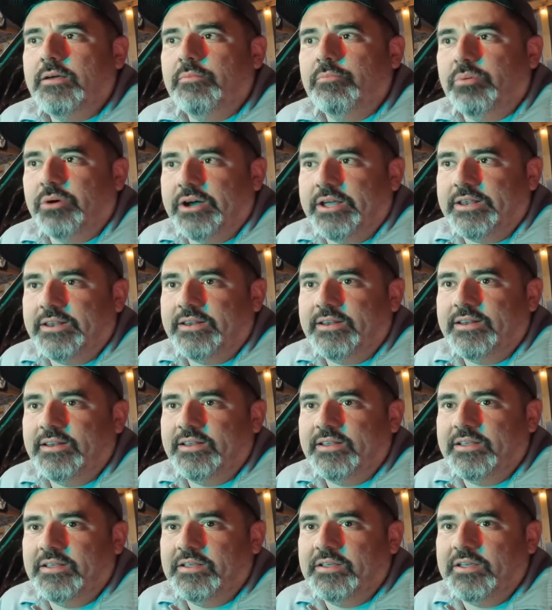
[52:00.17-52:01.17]
But
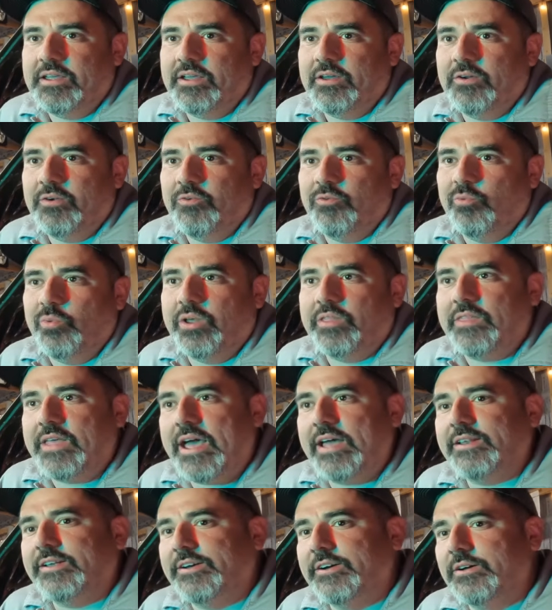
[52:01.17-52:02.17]
with
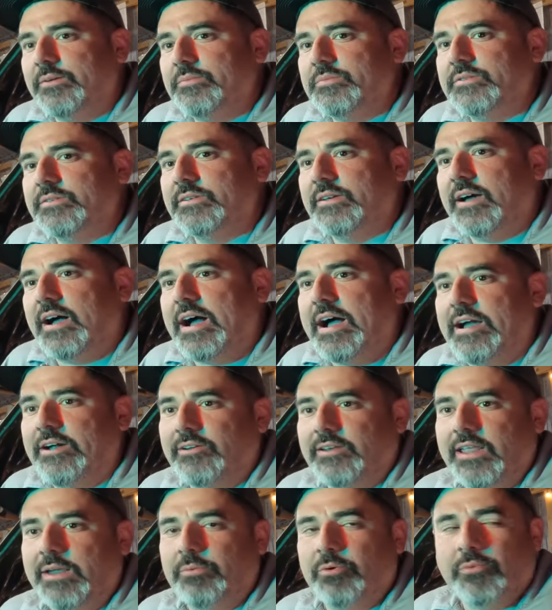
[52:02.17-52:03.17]
that comes a
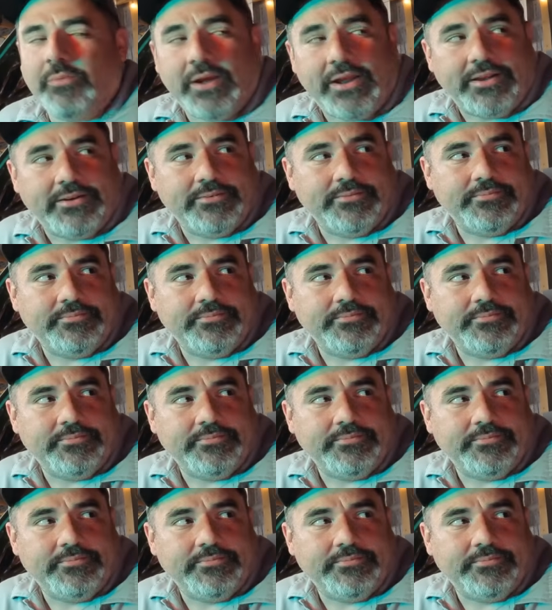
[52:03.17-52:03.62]
higher labor rate.